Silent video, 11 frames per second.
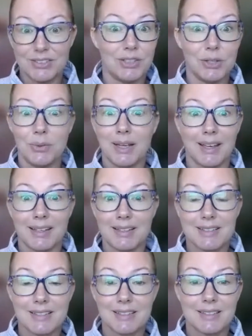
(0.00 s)
doing
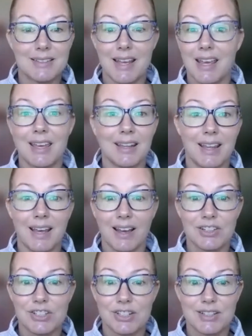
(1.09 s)
it, taking the
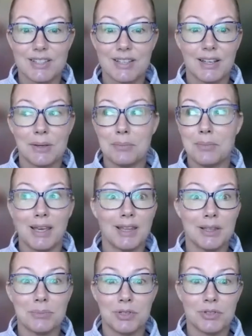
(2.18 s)
actions,
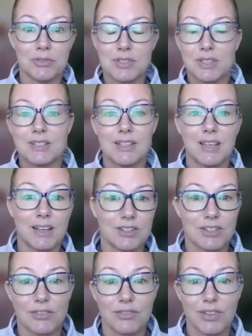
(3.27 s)
making the moves to get
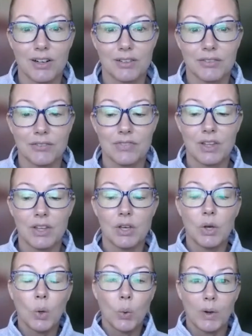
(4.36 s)
yourself there.
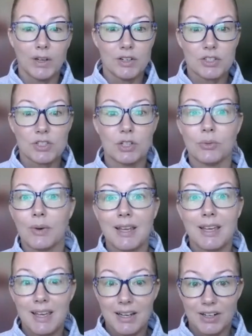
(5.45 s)
When you're still right
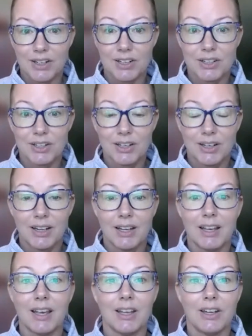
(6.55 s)
here
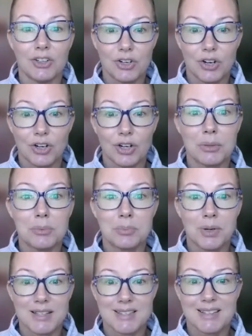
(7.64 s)
in your current
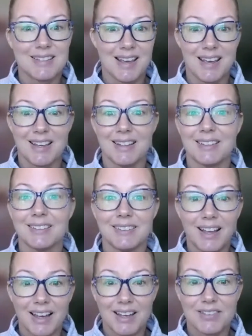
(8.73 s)
present day
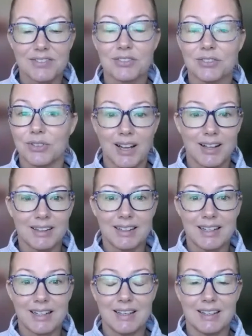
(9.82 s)
life
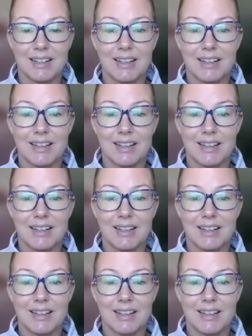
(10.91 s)
reality,